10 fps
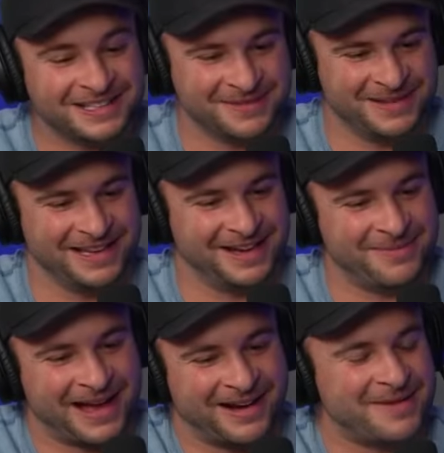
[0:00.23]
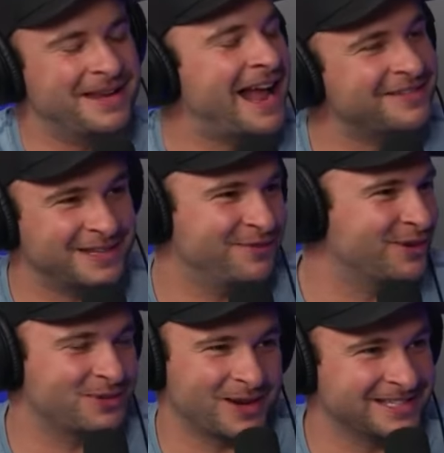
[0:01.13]
to me about, I mean, obviously,
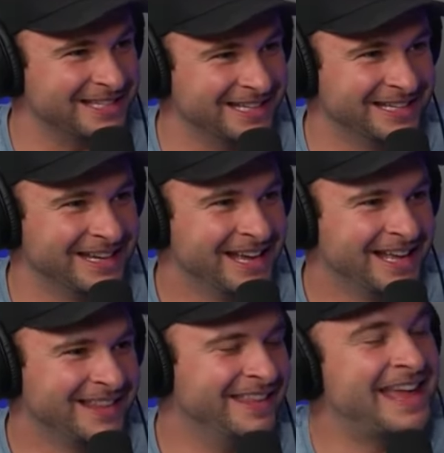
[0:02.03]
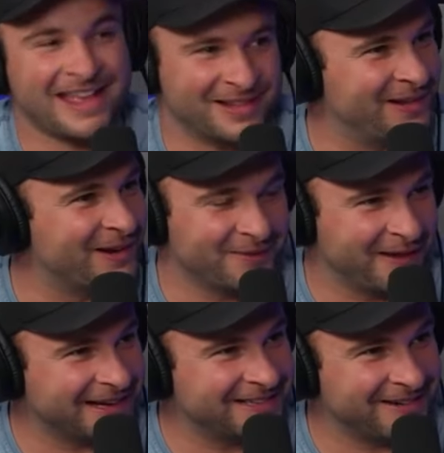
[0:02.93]
first question, the Caitlin Clark
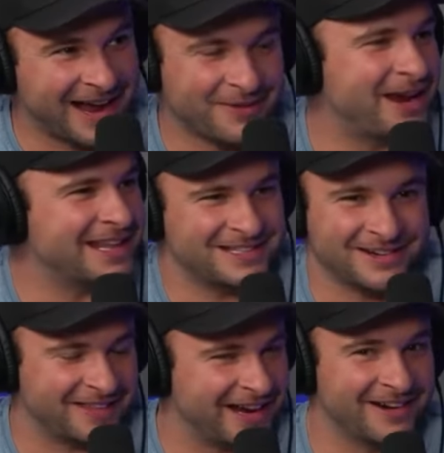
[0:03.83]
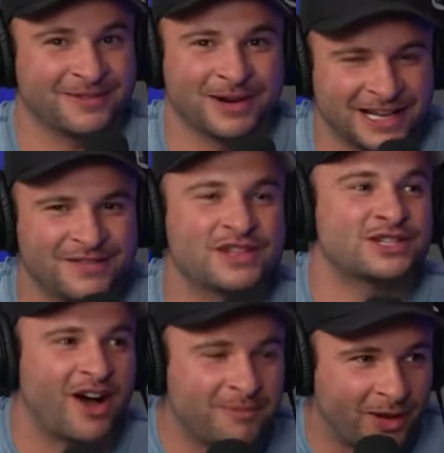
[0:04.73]
effect, right? We got to start there. We're going to give the
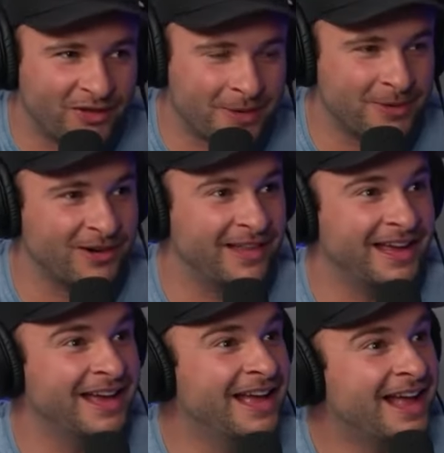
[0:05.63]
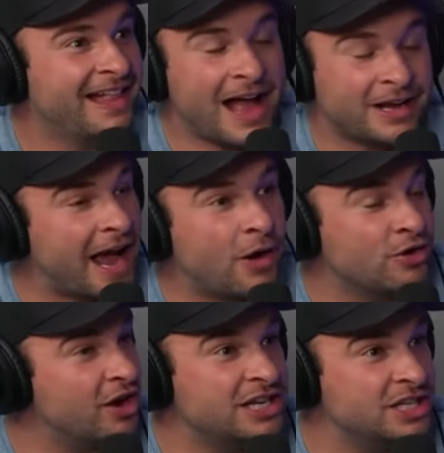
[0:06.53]
softballs up early. How
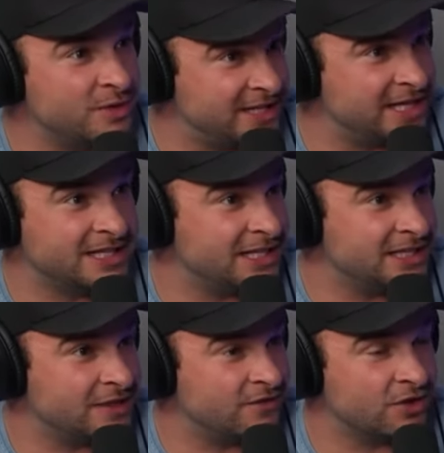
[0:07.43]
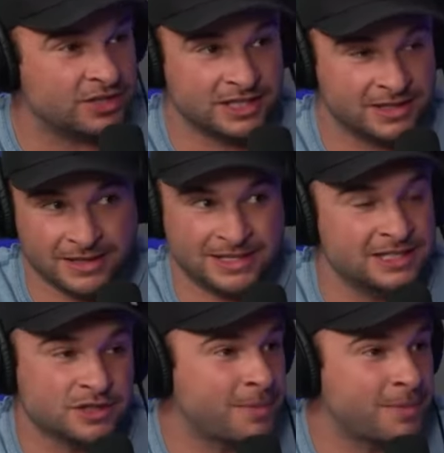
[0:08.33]
crazy was this season versus the seasons